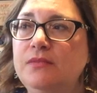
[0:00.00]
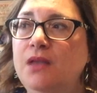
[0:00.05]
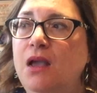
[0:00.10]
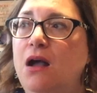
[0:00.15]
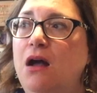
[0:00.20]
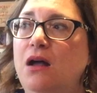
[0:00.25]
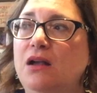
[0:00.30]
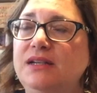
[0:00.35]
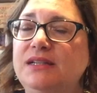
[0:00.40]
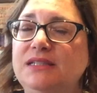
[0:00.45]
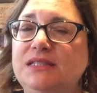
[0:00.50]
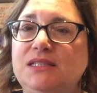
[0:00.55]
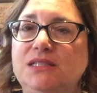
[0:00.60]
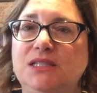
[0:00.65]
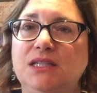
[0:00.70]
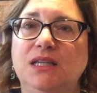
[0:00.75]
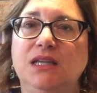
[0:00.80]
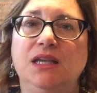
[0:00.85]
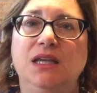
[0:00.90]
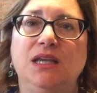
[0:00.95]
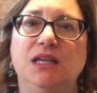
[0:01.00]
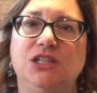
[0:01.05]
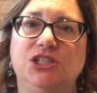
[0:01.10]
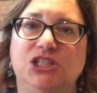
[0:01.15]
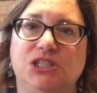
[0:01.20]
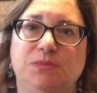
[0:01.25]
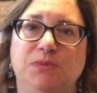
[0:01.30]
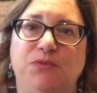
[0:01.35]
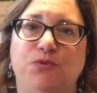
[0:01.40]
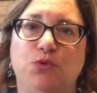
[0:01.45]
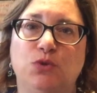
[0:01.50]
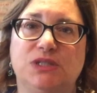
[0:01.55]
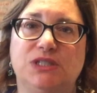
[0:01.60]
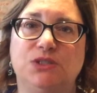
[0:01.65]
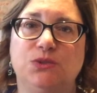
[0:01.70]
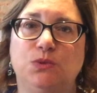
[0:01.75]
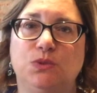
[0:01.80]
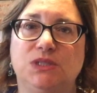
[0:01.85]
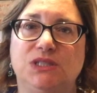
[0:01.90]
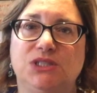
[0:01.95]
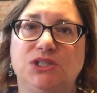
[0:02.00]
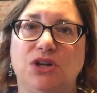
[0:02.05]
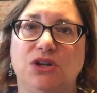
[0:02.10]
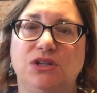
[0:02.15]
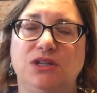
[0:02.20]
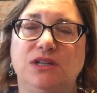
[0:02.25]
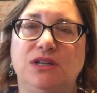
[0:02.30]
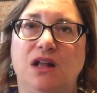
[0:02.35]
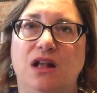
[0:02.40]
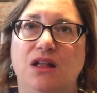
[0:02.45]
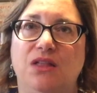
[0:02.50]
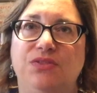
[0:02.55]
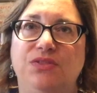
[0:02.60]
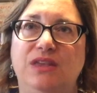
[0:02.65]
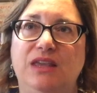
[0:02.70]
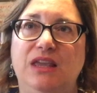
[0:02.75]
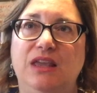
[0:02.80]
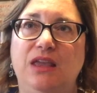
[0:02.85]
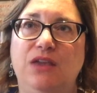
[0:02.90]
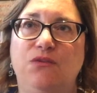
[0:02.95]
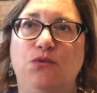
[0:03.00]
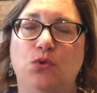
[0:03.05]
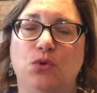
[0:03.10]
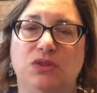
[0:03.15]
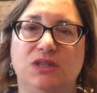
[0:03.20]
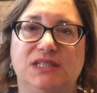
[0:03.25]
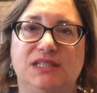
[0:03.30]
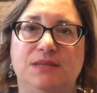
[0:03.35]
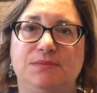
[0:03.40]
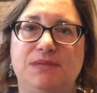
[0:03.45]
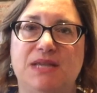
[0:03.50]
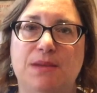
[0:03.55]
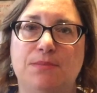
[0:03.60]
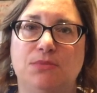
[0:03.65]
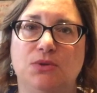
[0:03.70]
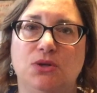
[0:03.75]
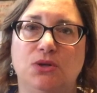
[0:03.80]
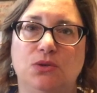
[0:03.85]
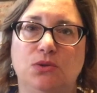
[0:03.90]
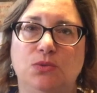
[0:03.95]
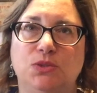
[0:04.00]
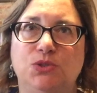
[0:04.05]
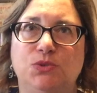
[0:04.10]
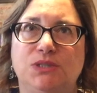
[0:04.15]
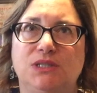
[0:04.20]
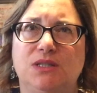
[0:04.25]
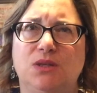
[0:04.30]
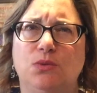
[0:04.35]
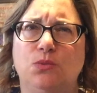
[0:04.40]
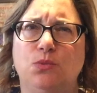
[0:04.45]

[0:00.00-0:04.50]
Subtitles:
August, just before school started on the 4th of September, which was a